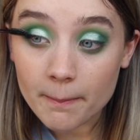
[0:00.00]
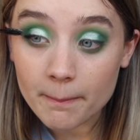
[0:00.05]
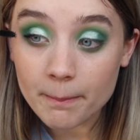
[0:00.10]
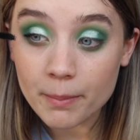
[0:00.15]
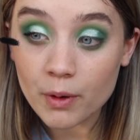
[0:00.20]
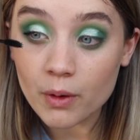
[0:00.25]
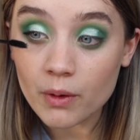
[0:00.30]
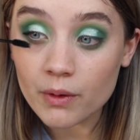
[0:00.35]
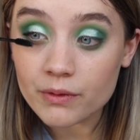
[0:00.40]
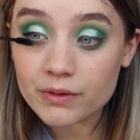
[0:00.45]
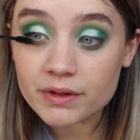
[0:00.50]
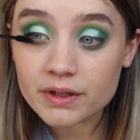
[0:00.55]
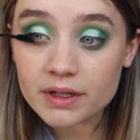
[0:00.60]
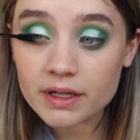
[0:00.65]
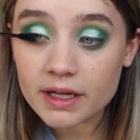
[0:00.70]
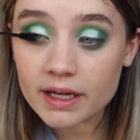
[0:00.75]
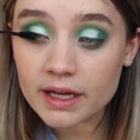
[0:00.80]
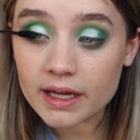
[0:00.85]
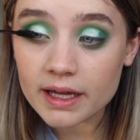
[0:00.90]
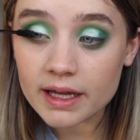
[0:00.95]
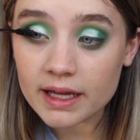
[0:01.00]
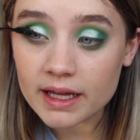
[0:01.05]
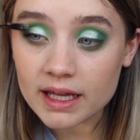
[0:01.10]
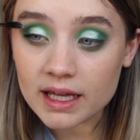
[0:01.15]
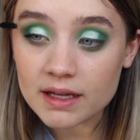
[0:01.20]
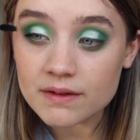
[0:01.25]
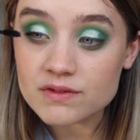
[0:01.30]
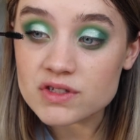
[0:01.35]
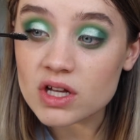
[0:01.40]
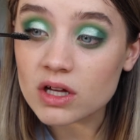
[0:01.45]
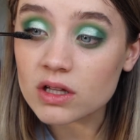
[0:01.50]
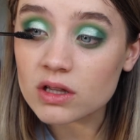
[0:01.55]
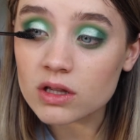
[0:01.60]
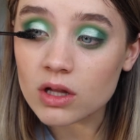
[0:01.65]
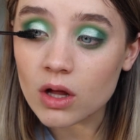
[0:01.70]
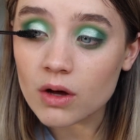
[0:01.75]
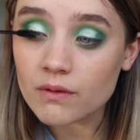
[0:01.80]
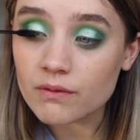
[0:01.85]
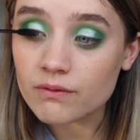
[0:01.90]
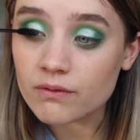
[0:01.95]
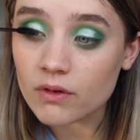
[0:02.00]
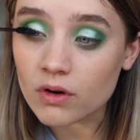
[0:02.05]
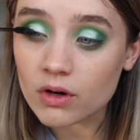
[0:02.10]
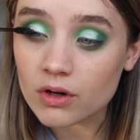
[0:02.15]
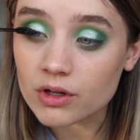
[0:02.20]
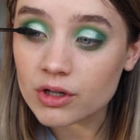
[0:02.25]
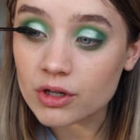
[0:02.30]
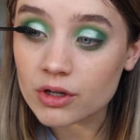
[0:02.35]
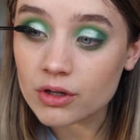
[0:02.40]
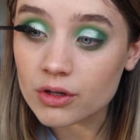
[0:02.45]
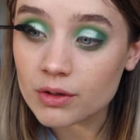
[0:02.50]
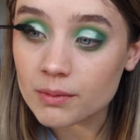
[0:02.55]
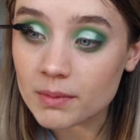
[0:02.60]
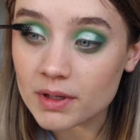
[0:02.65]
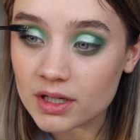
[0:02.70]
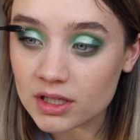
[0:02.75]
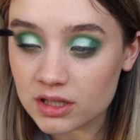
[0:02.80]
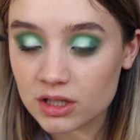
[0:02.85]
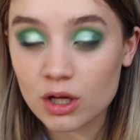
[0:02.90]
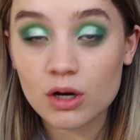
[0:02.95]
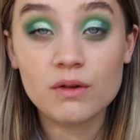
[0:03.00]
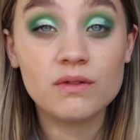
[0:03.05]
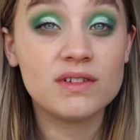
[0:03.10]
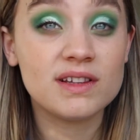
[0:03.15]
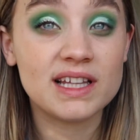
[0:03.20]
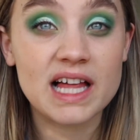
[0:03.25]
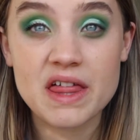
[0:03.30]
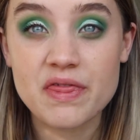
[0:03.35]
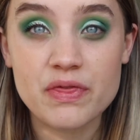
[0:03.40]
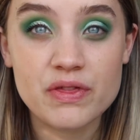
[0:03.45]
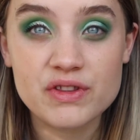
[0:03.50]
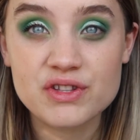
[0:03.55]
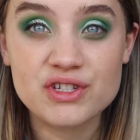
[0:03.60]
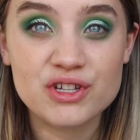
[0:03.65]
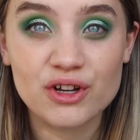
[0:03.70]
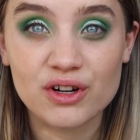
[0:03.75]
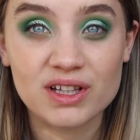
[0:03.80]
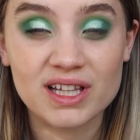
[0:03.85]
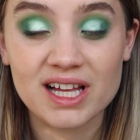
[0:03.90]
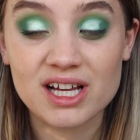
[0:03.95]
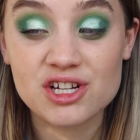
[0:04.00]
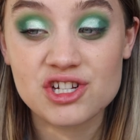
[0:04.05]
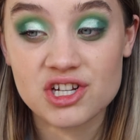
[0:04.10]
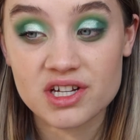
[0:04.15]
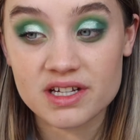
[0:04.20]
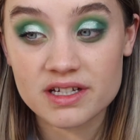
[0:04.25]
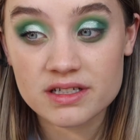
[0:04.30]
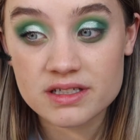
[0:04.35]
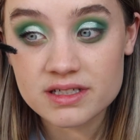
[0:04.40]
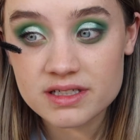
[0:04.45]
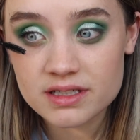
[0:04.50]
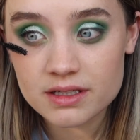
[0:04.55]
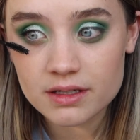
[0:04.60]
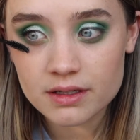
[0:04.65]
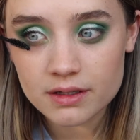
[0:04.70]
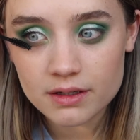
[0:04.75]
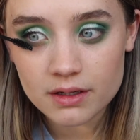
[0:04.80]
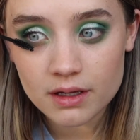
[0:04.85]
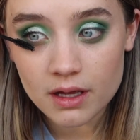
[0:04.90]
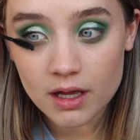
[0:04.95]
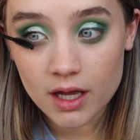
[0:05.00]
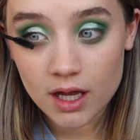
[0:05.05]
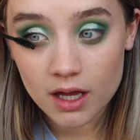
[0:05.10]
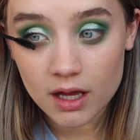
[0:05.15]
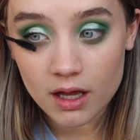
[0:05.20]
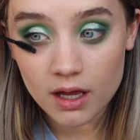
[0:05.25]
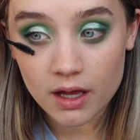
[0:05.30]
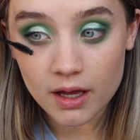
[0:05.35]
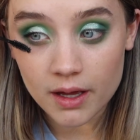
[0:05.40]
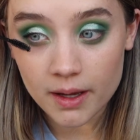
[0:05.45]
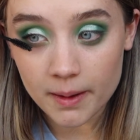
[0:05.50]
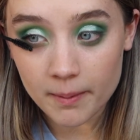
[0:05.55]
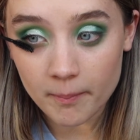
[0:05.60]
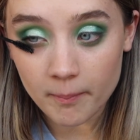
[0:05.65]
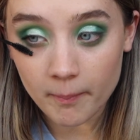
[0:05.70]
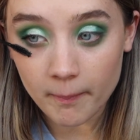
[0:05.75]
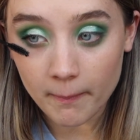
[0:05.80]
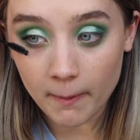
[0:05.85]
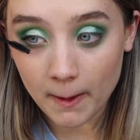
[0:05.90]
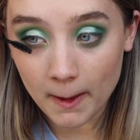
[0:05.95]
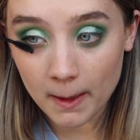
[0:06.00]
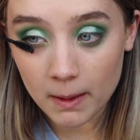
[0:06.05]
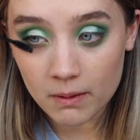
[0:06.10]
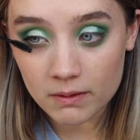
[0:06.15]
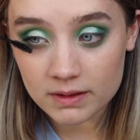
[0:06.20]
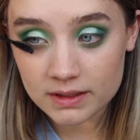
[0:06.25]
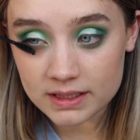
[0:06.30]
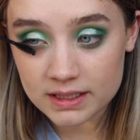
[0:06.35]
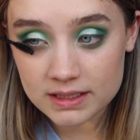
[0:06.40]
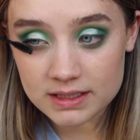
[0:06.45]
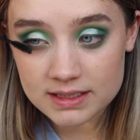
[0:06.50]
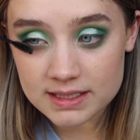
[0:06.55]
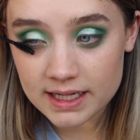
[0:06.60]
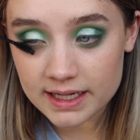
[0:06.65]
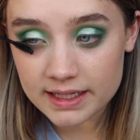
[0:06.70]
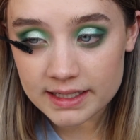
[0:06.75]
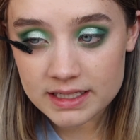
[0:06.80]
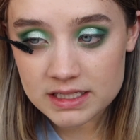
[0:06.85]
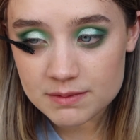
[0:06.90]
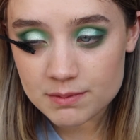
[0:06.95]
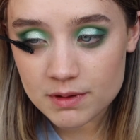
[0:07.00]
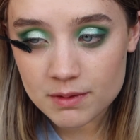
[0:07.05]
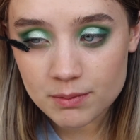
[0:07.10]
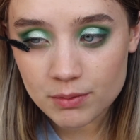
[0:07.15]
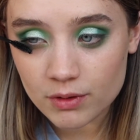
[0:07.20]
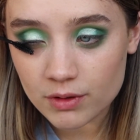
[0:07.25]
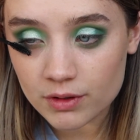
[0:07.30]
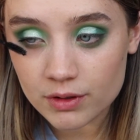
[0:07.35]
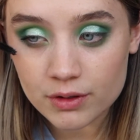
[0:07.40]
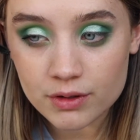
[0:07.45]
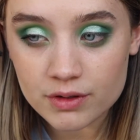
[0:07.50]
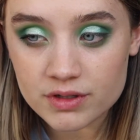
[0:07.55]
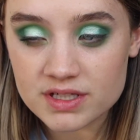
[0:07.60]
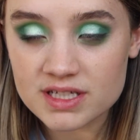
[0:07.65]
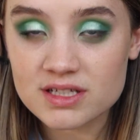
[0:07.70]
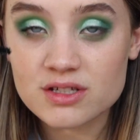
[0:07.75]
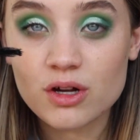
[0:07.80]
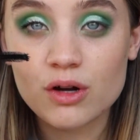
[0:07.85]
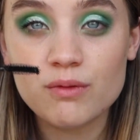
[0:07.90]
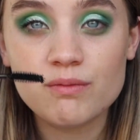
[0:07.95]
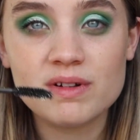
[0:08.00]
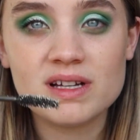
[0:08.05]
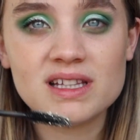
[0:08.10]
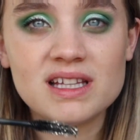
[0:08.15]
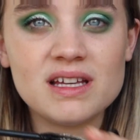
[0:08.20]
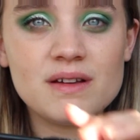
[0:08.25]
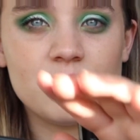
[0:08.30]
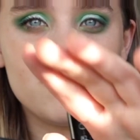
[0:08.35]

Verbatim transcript: but it gives a lot of volume and a lot of length to your lashes. You only need the tiniest bit of product. It's got a really